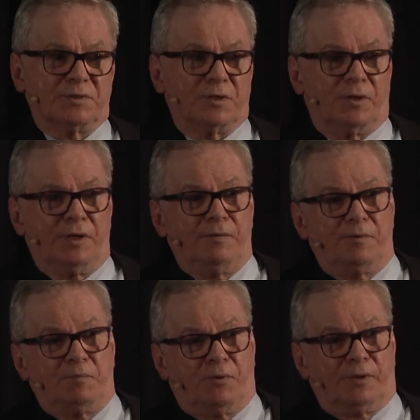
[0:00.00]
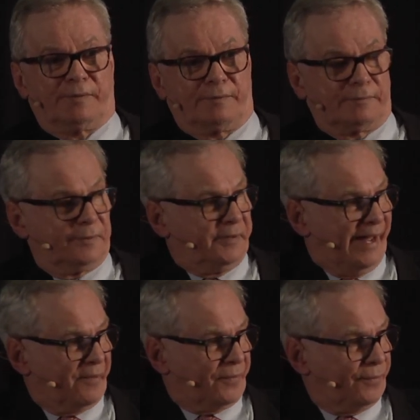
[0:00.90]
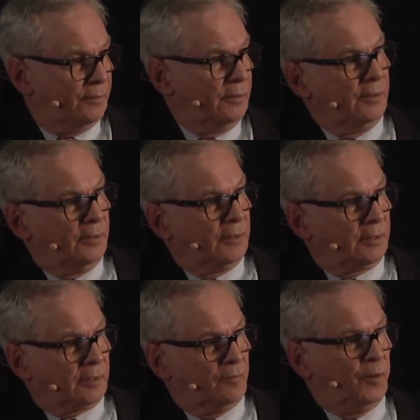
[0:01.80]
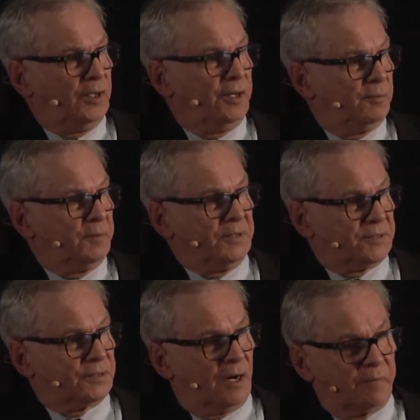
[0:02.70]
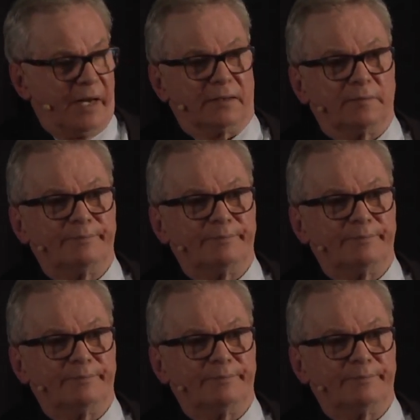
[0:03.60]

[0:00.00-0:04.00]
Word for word: sorry to report the death of William and Missus Harbeck.